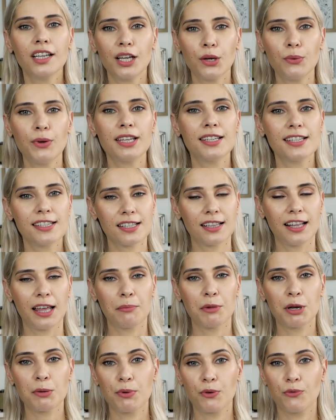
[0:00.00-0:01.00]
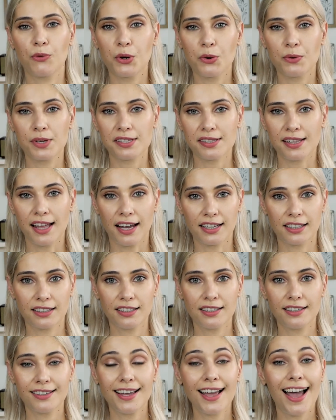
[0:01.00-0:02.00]
Quick disclaimer before we start.
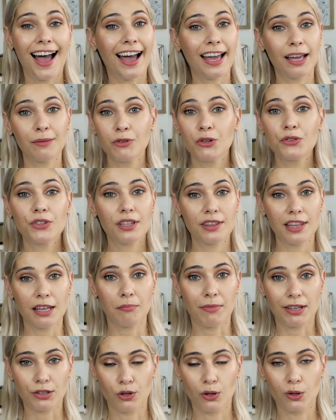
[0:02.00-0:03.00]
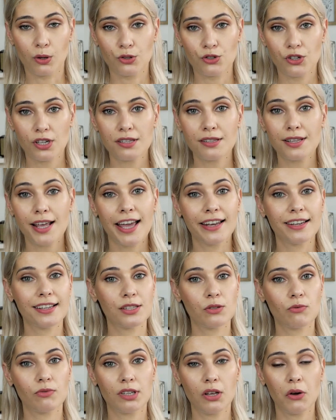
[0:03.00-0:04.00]
I am not a dermatologist and
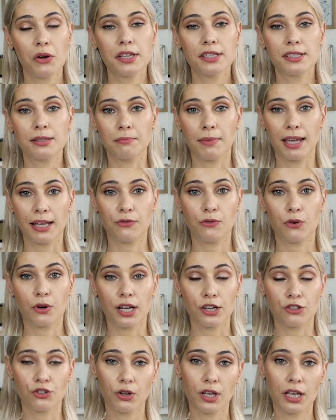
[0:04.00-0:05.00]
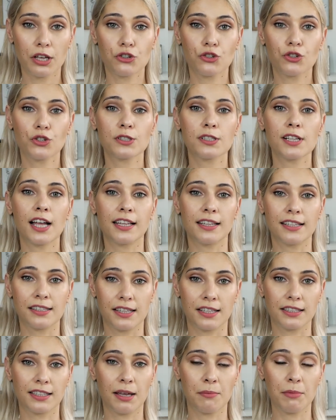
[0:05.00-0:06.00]
this video is made for educational and
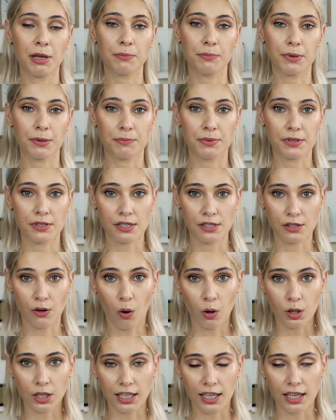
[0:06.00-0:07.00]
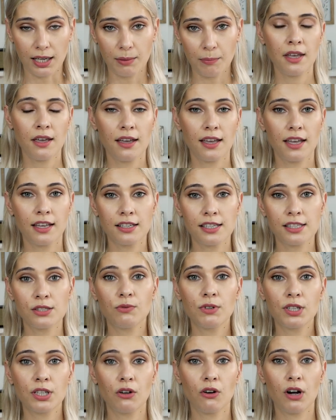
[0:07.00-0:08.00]
entertainment purposes only. In this
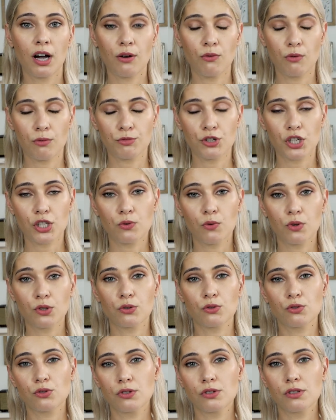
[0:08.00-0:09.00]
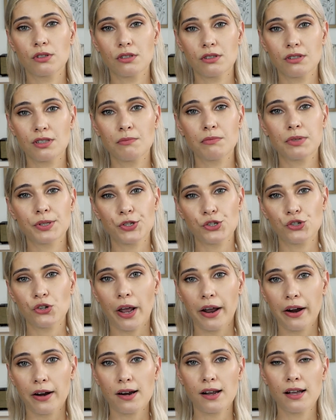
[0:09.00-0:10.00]
video I just want to simply
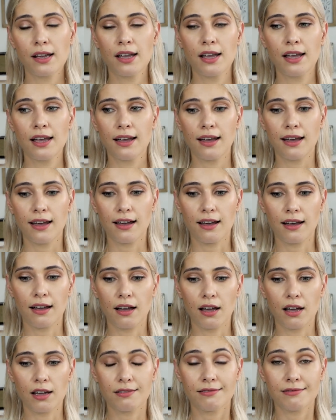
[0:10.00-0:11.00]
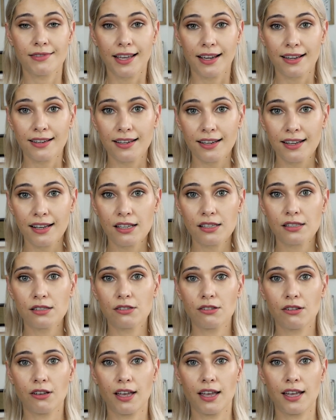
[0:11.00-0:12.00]
share uh,
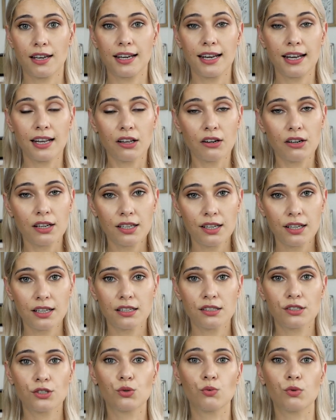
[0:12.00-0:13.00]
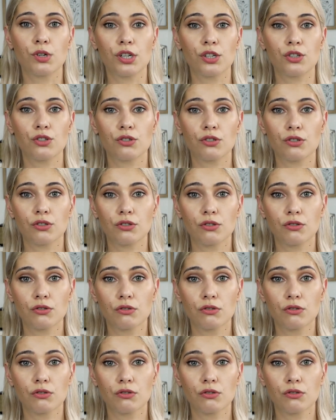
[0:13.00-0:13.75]
techniques and ingredients which